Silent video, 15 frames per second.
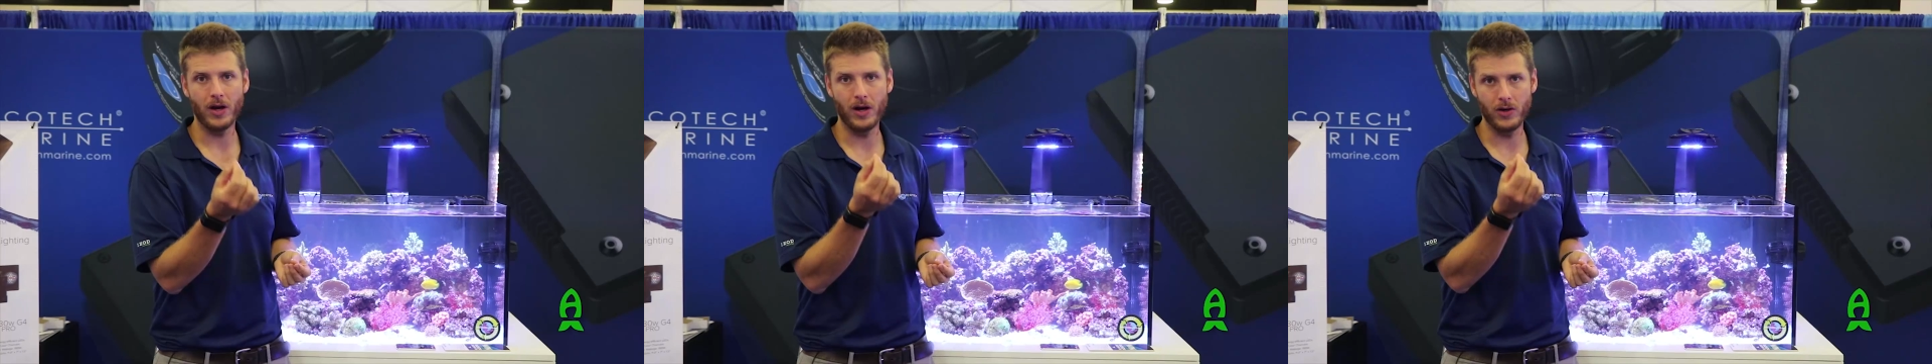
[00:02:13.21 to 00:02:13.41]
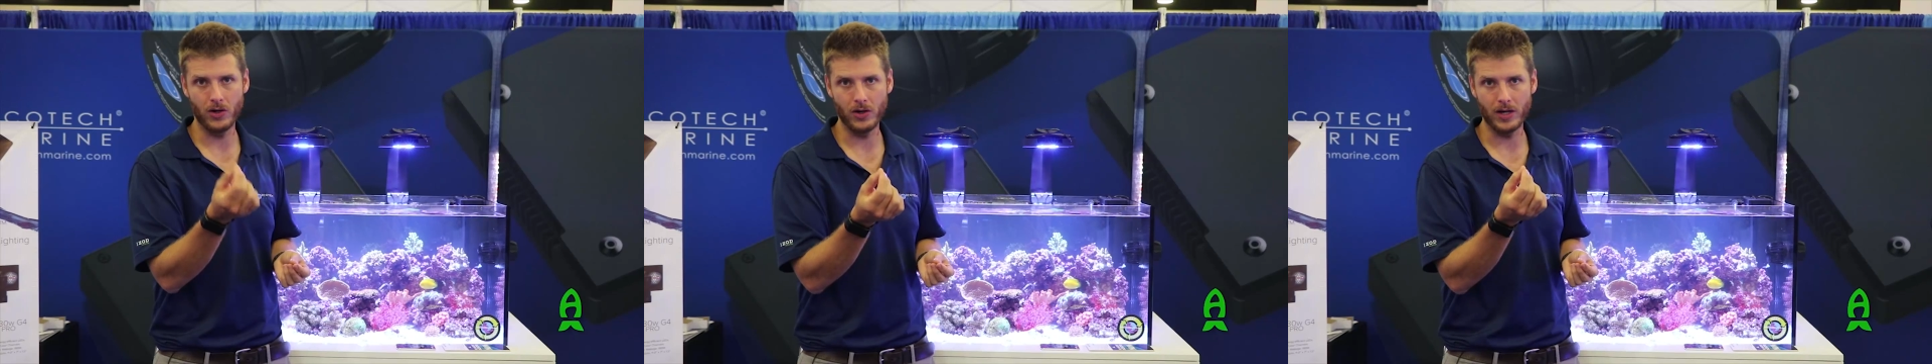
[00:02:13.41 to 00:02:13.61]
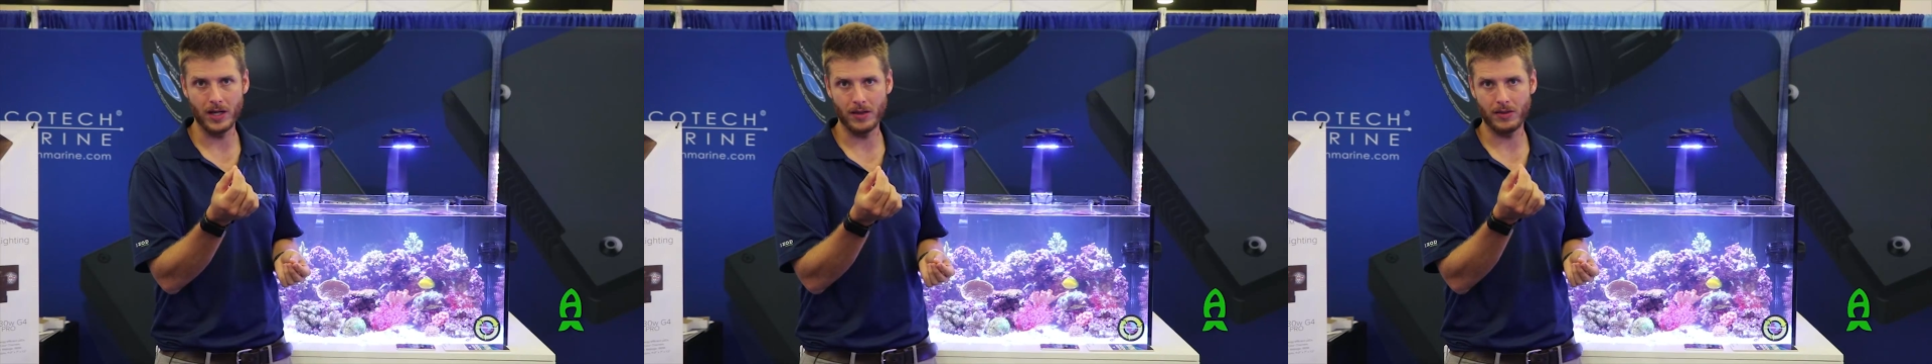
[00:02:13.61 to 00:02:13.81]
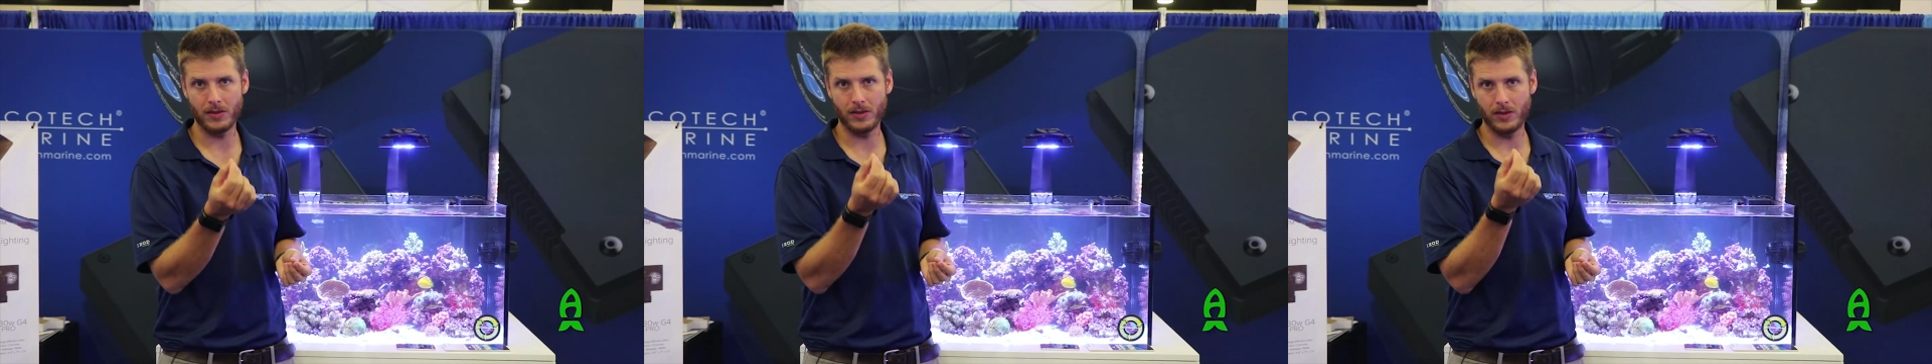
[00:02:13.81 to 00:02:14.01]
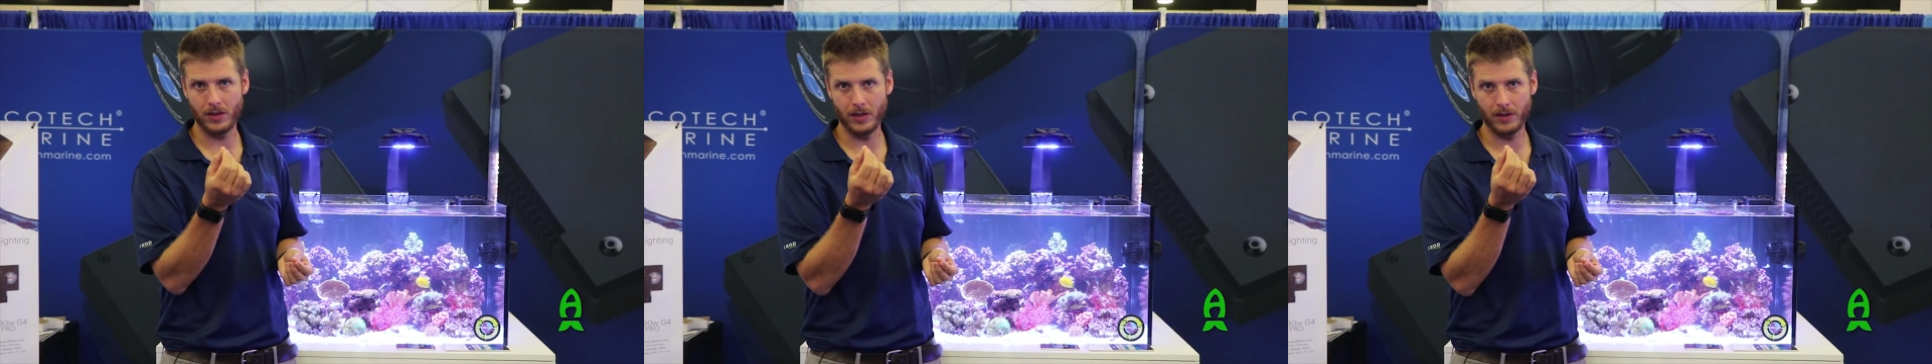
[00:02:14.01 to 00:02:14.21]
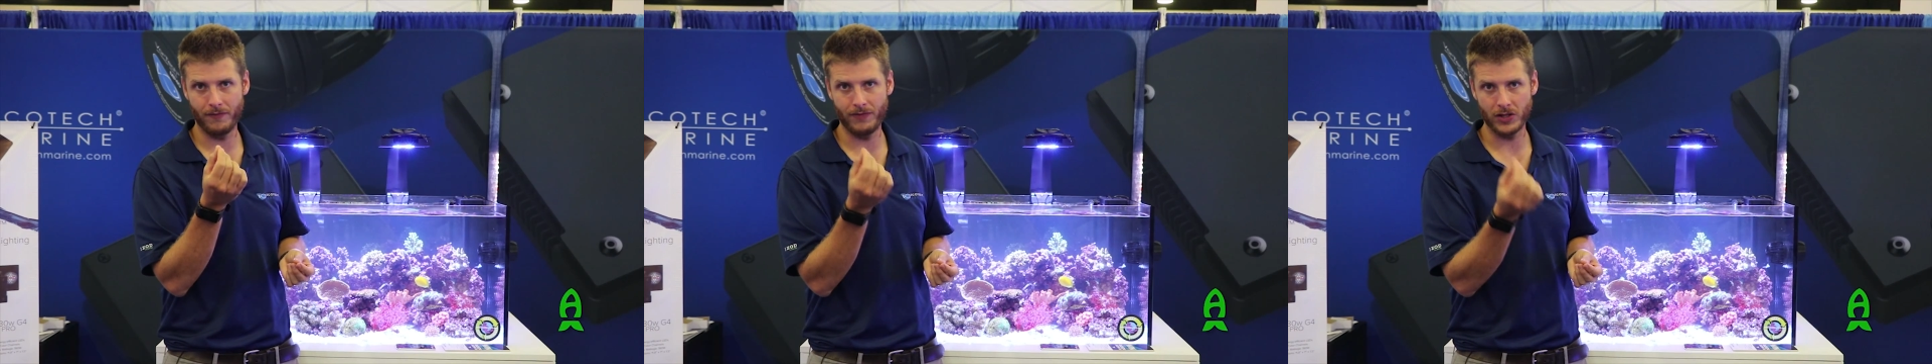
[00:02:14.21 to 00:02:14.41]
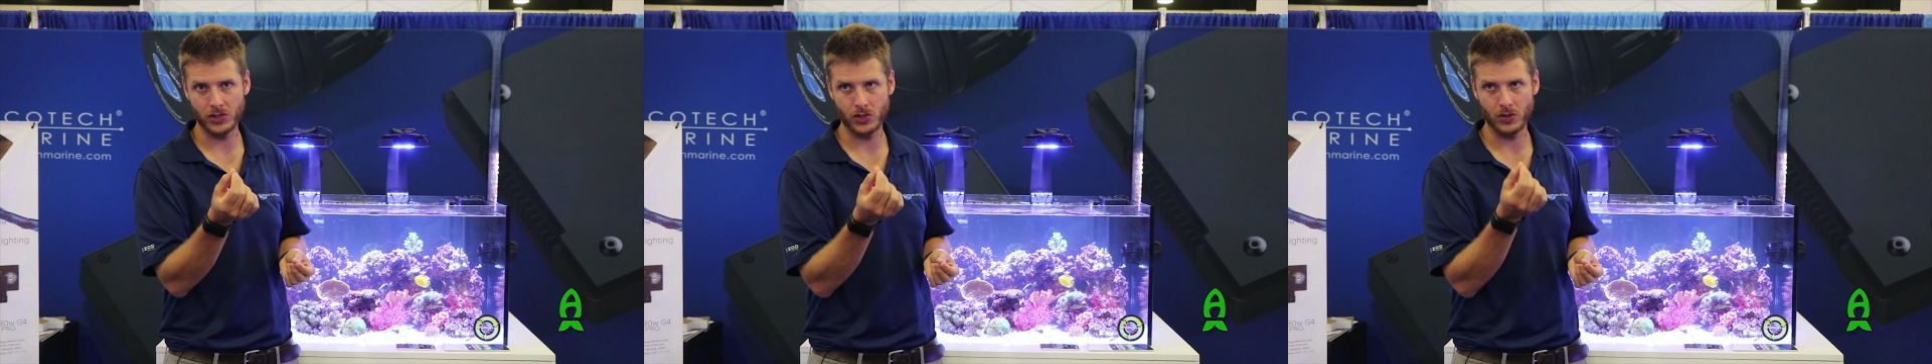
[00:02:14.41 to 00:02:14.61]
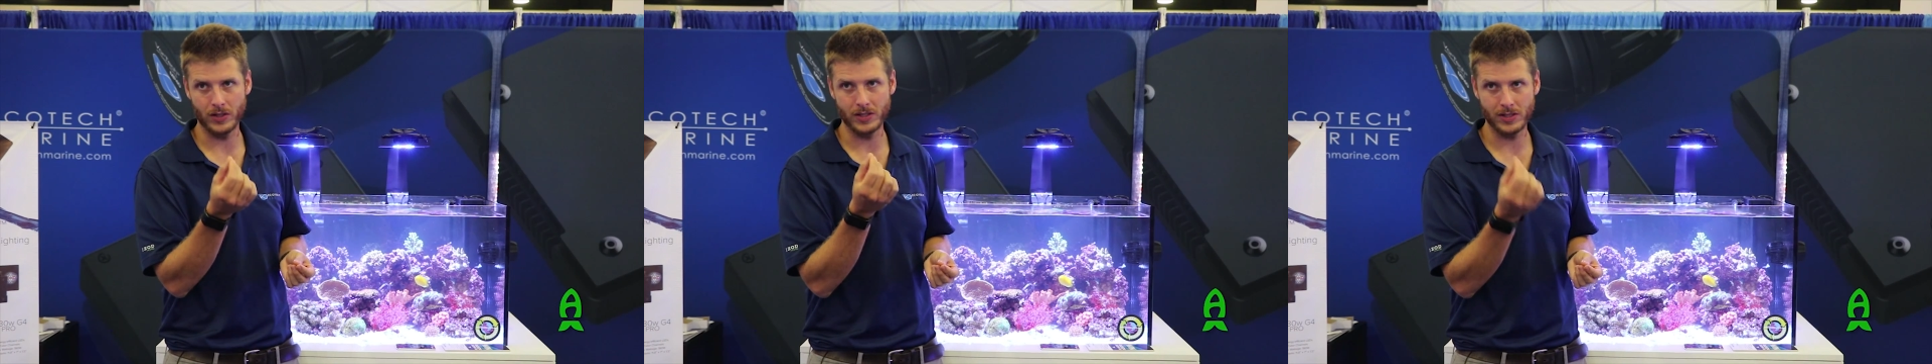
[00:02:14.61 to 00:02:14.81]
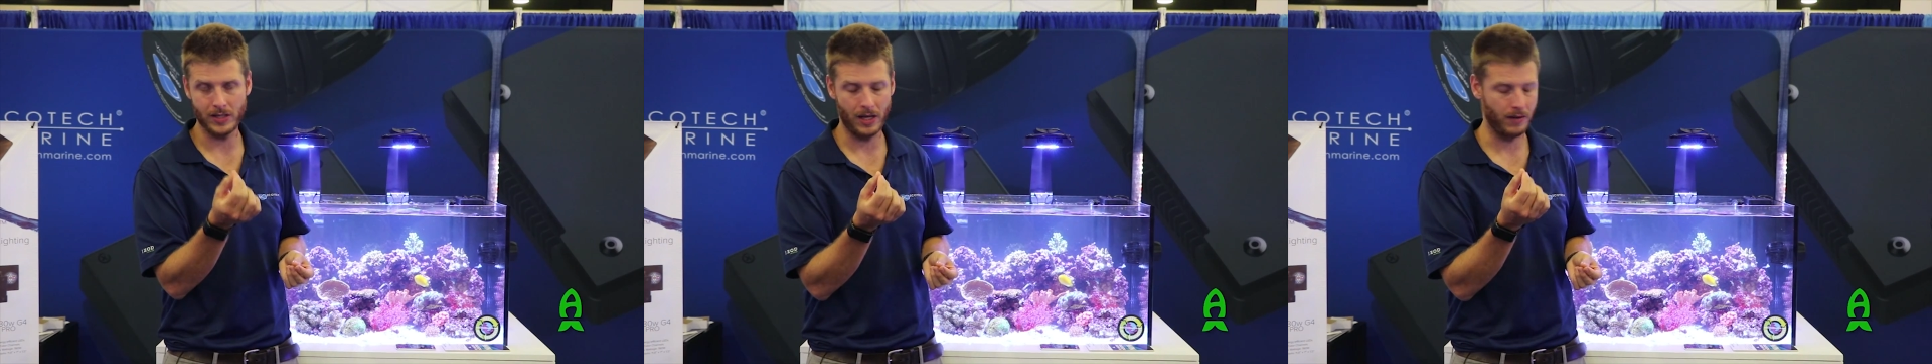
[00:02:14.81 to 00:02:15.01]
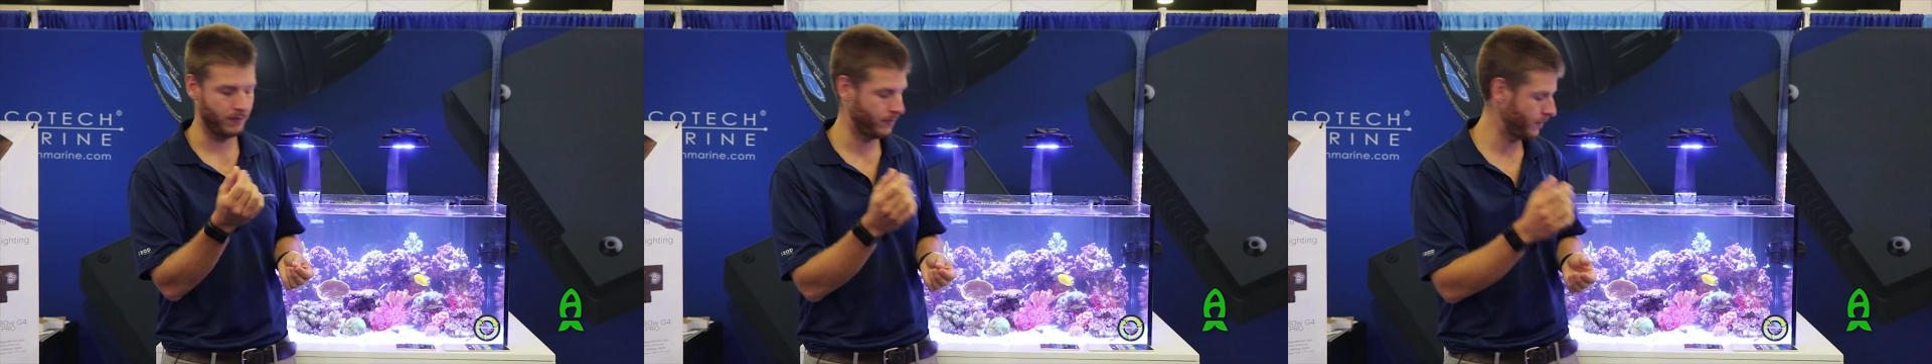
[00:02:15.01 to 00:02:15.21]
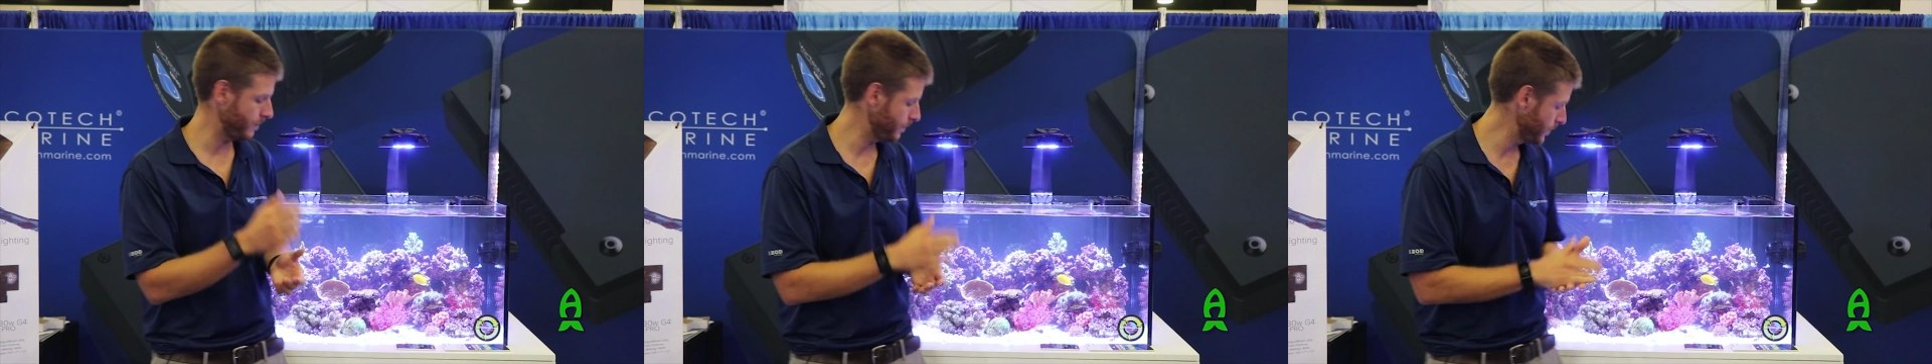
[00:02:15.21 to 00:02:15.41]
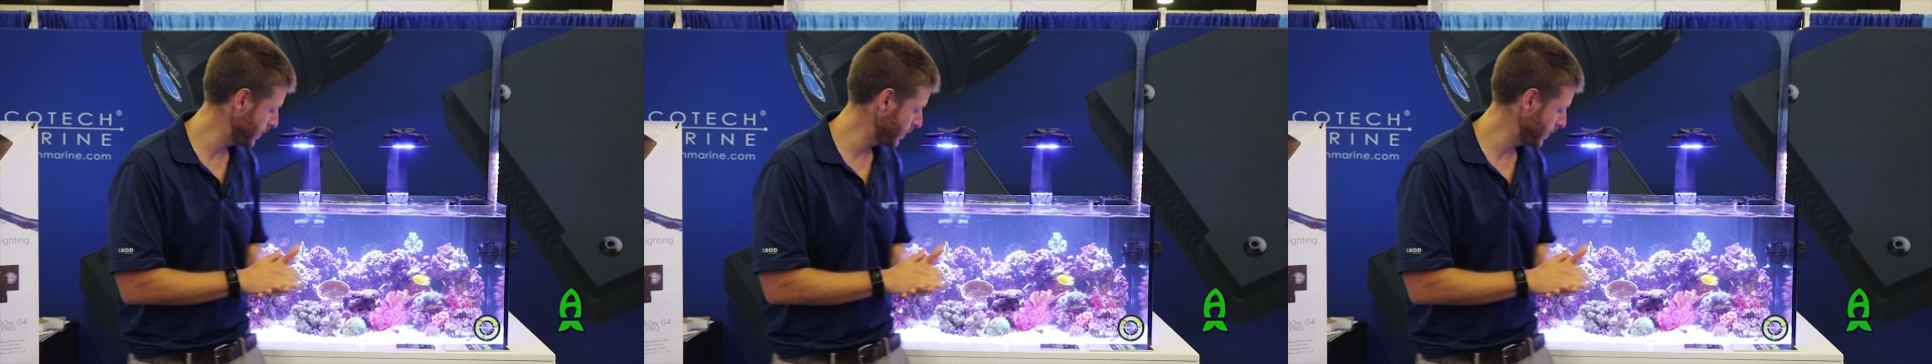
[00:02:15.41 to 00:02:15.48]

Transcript: underneath the fixture itself.